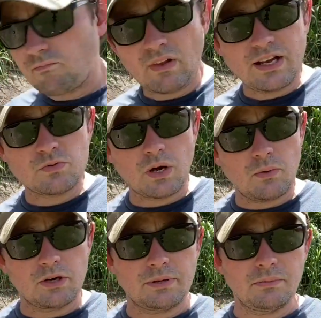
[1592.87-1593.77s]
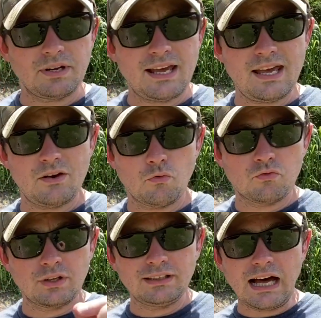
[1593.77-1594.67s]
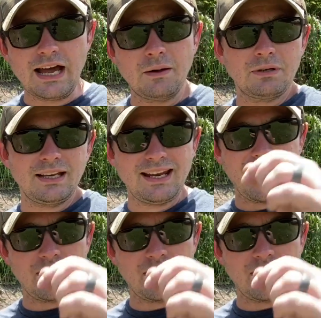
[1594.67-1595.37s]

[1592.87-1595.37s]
is what I want to be able to hit reliably and